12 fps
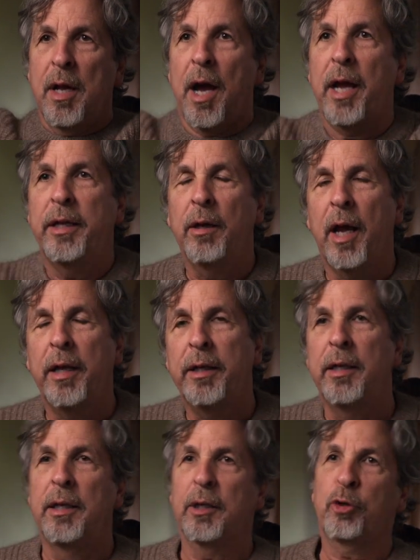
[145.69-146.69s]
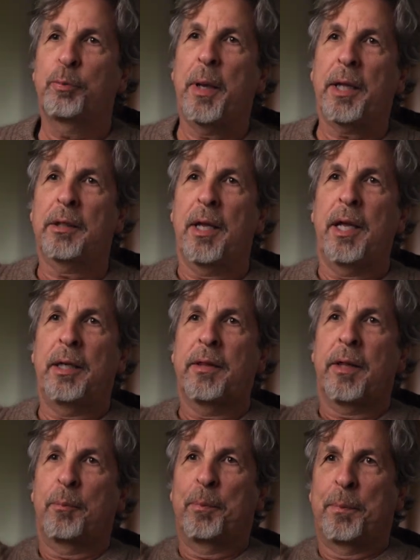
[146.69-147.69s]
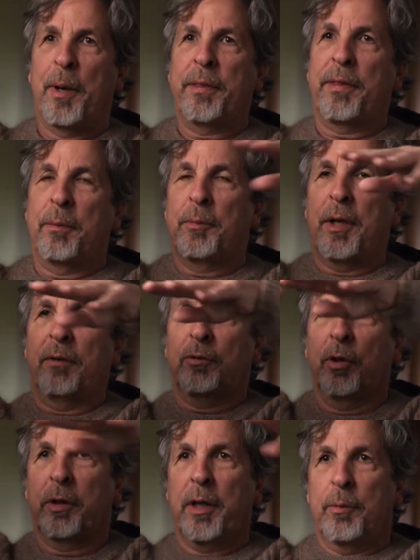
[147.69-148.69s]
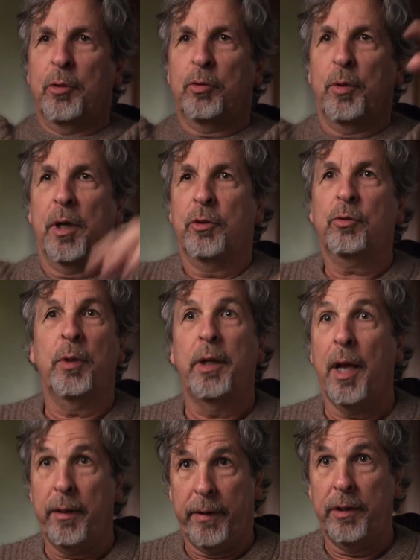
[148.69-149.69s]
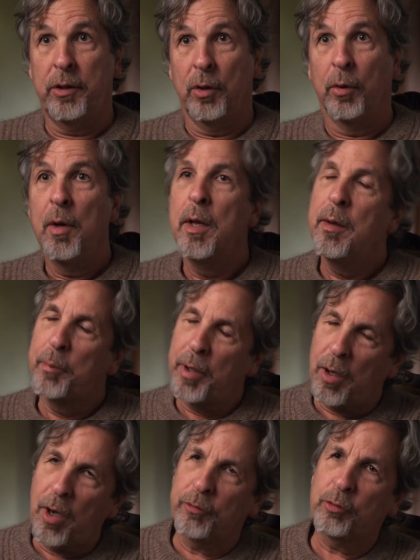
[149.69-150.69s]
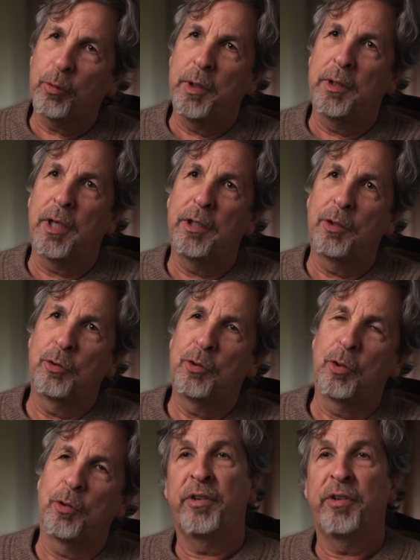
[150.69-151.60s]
I didn't expect anything but them to have good chemistry on screen, and they do. But off screen, they do too.